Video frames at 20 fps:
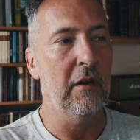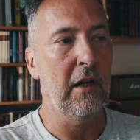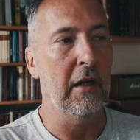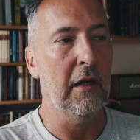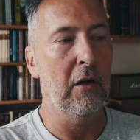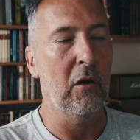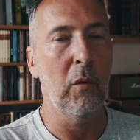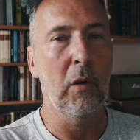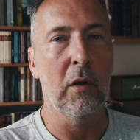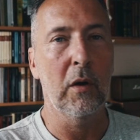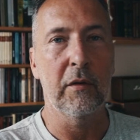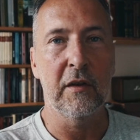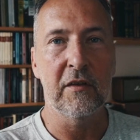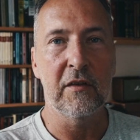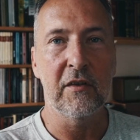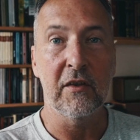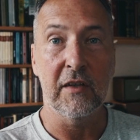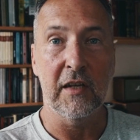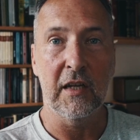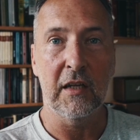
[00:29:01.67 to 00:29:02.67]
end quote.
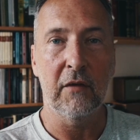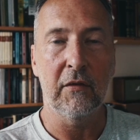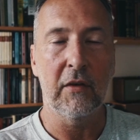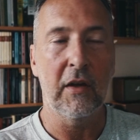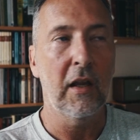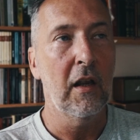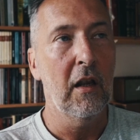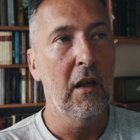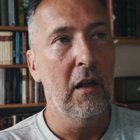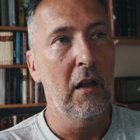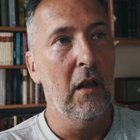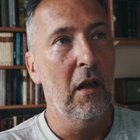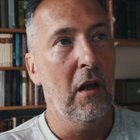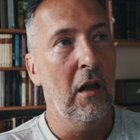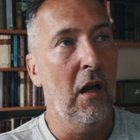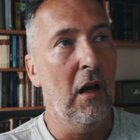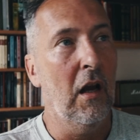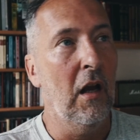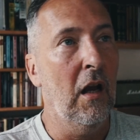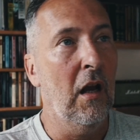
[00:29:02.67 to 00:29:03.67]
This is the end of it.
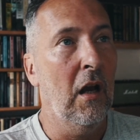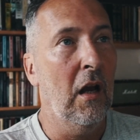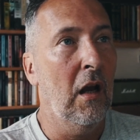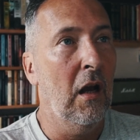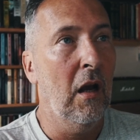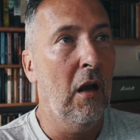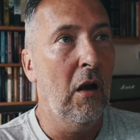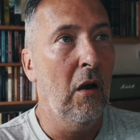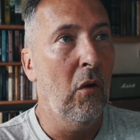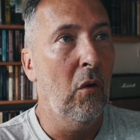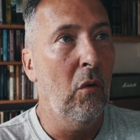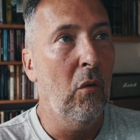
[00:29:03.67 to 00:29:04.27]
Uh,